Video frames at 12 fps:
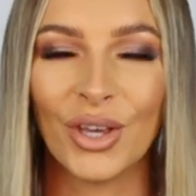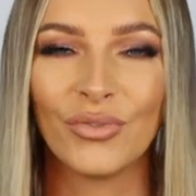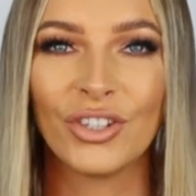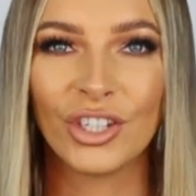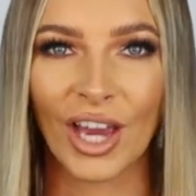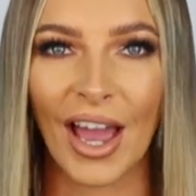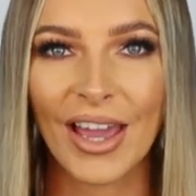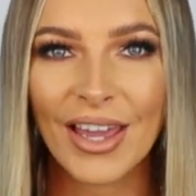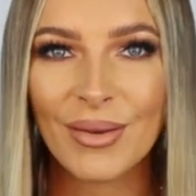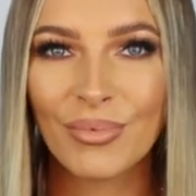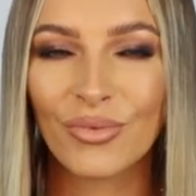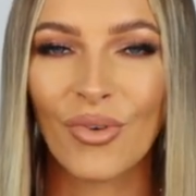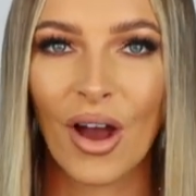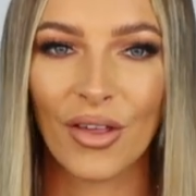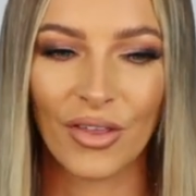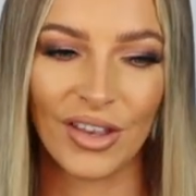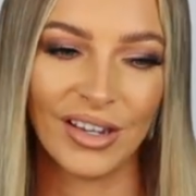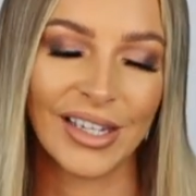shape
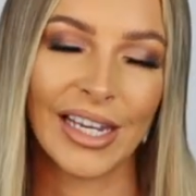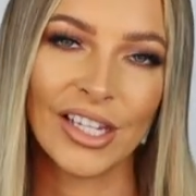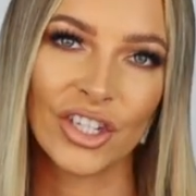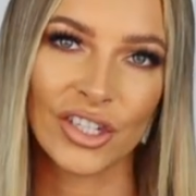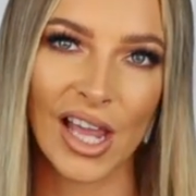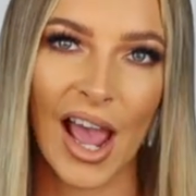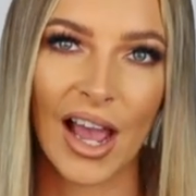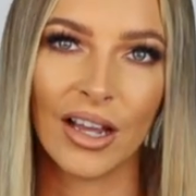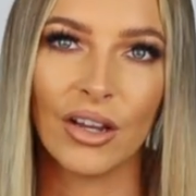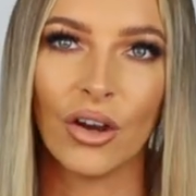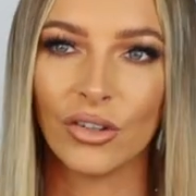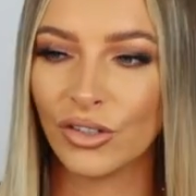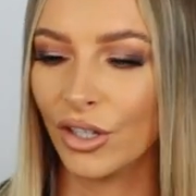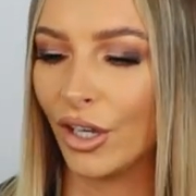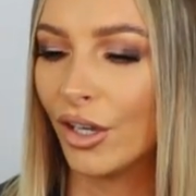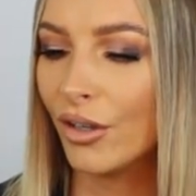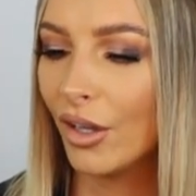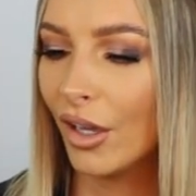rather than let it just hang on
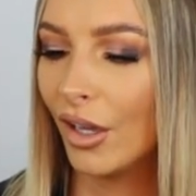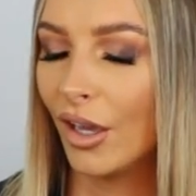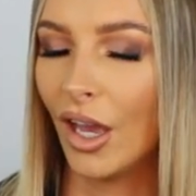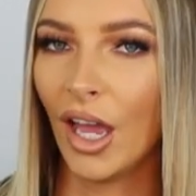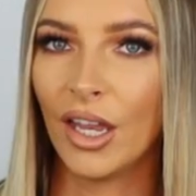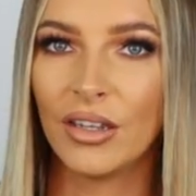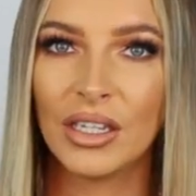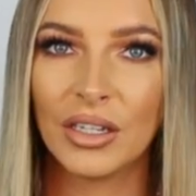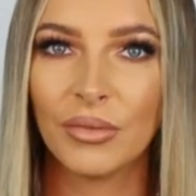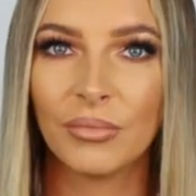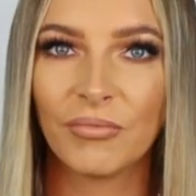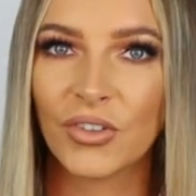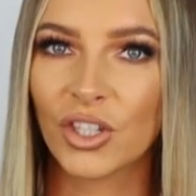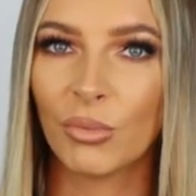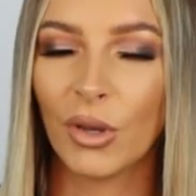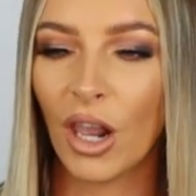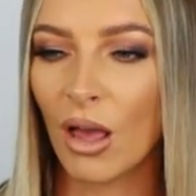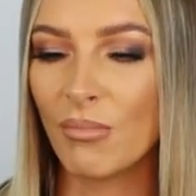you. And for
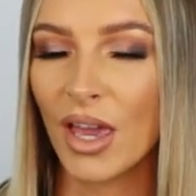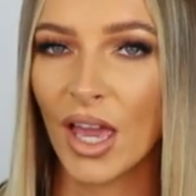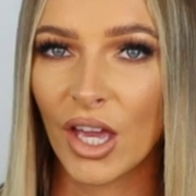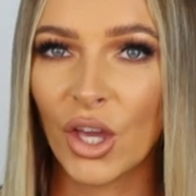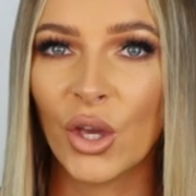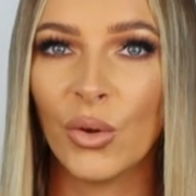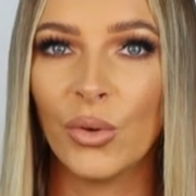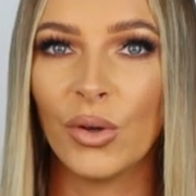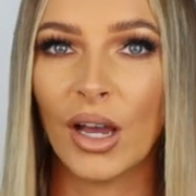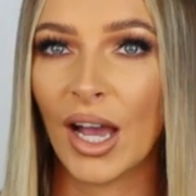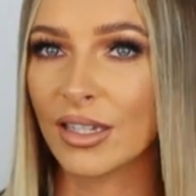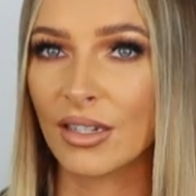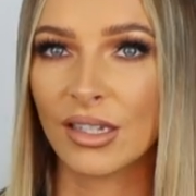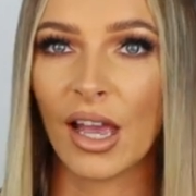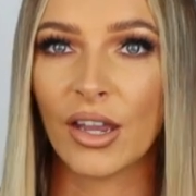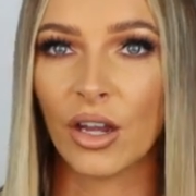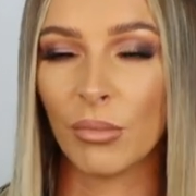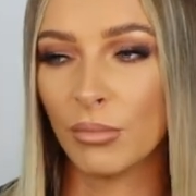someone like me who, as I
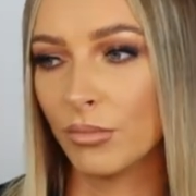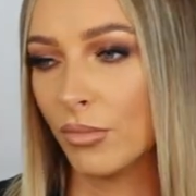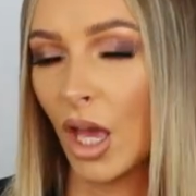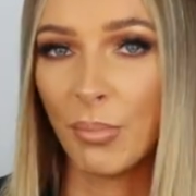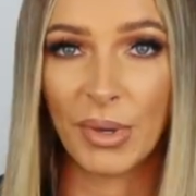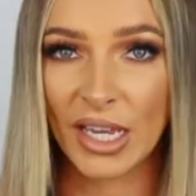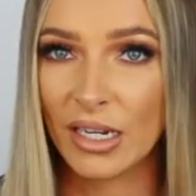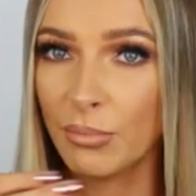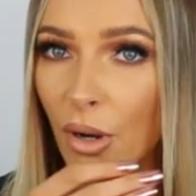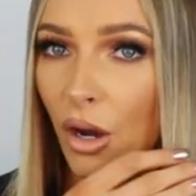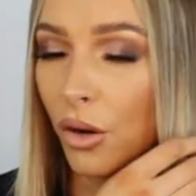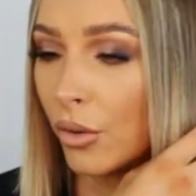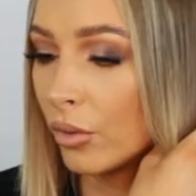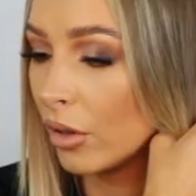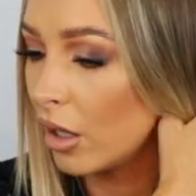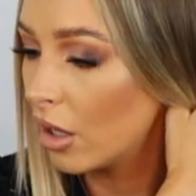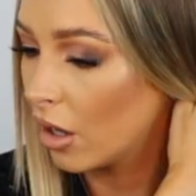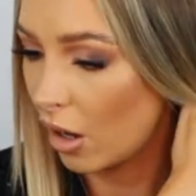said, I'm a beanpole,
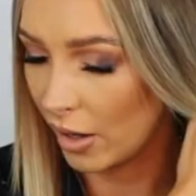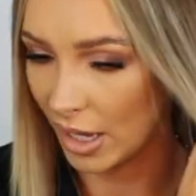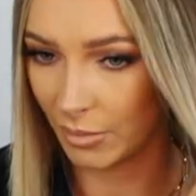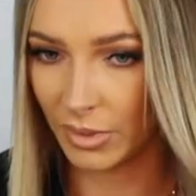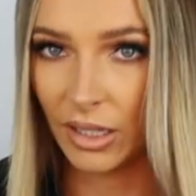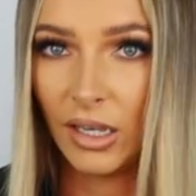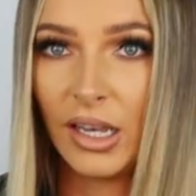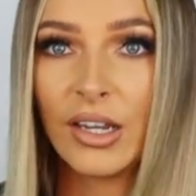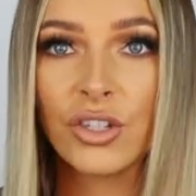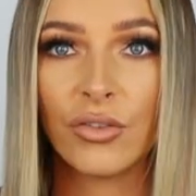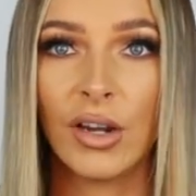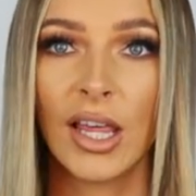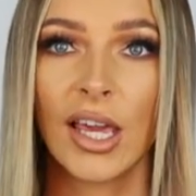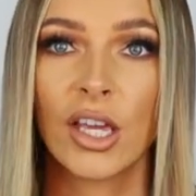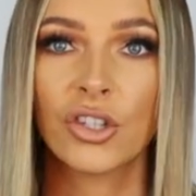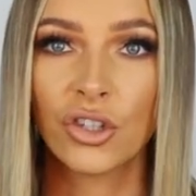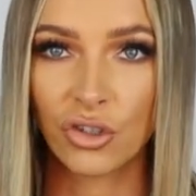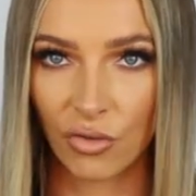I am literally
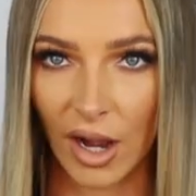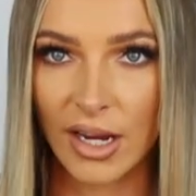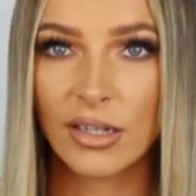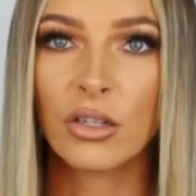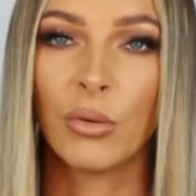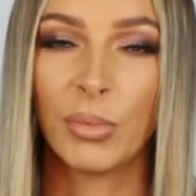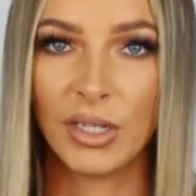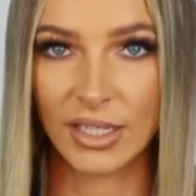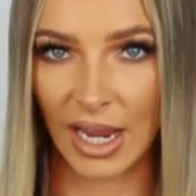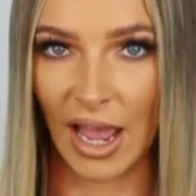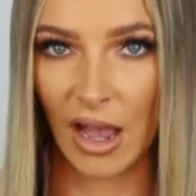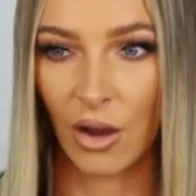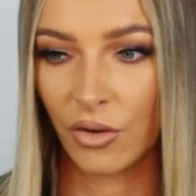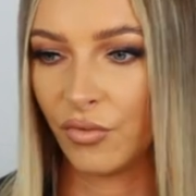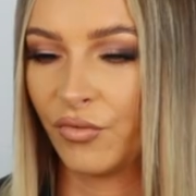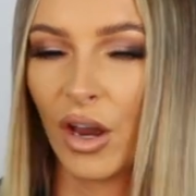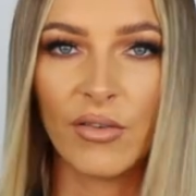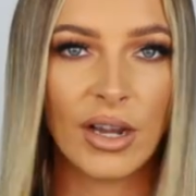straight up and down,
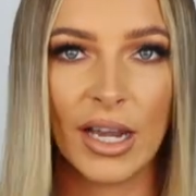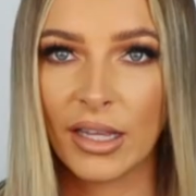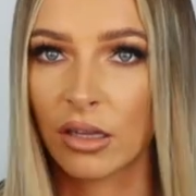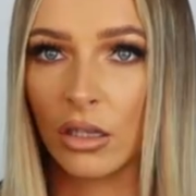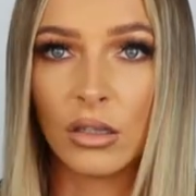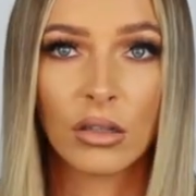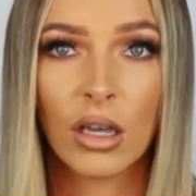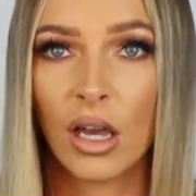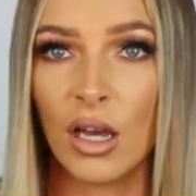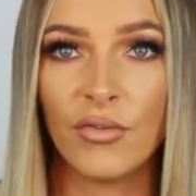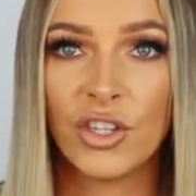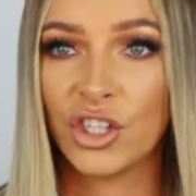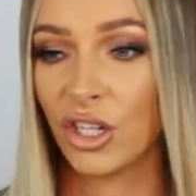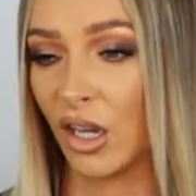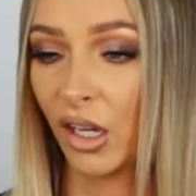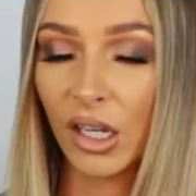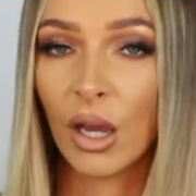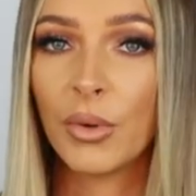very little
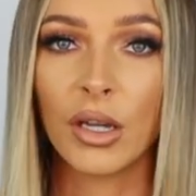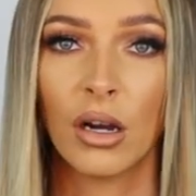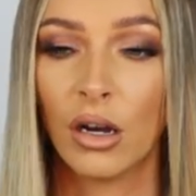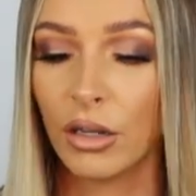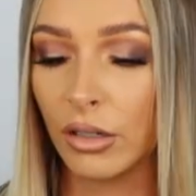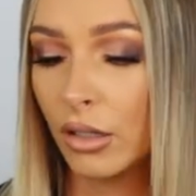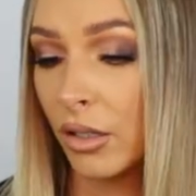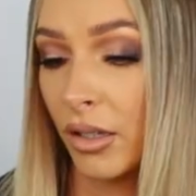curvature going on.